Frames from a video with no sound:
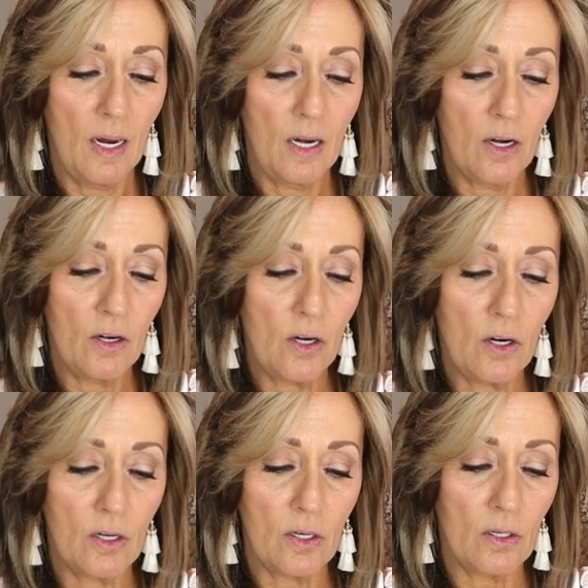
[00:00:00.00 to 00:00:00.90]

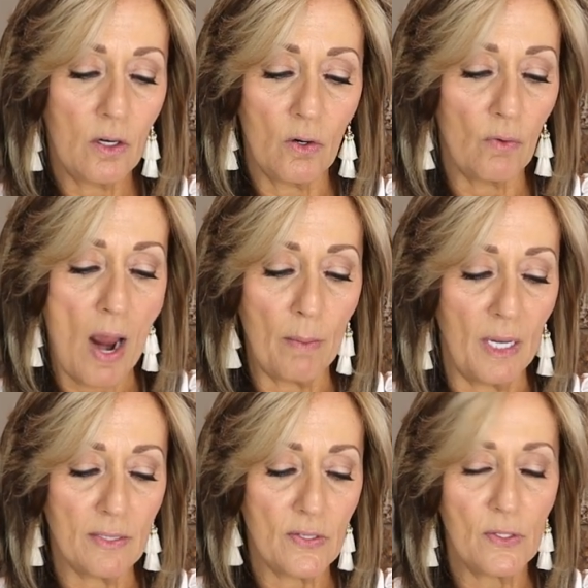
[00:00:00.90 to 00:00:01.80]
Erker
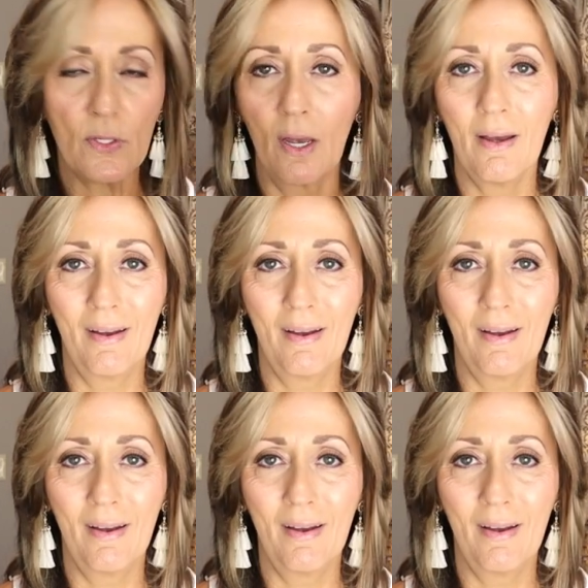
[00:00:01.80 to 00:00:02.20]
Kramas.